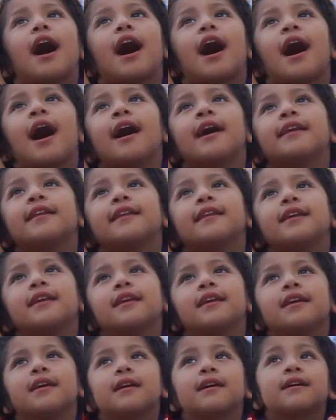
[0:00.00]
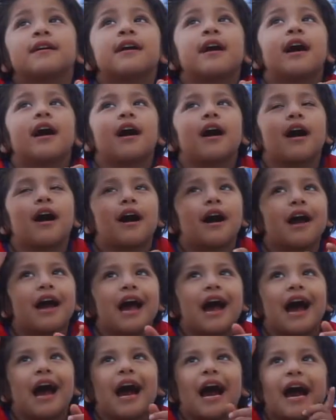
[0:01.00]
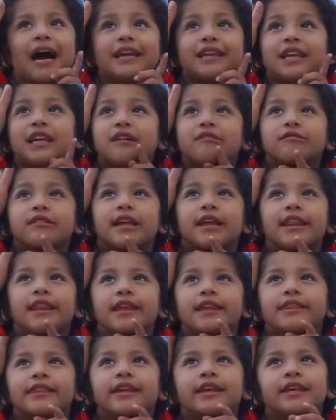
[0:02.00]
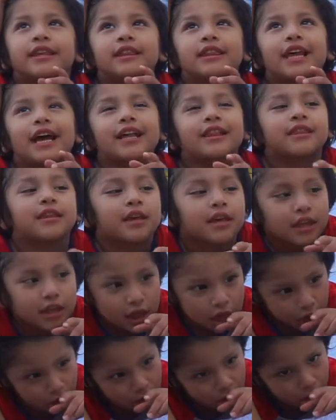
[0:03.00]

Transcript: I think, I think Diligent that did it.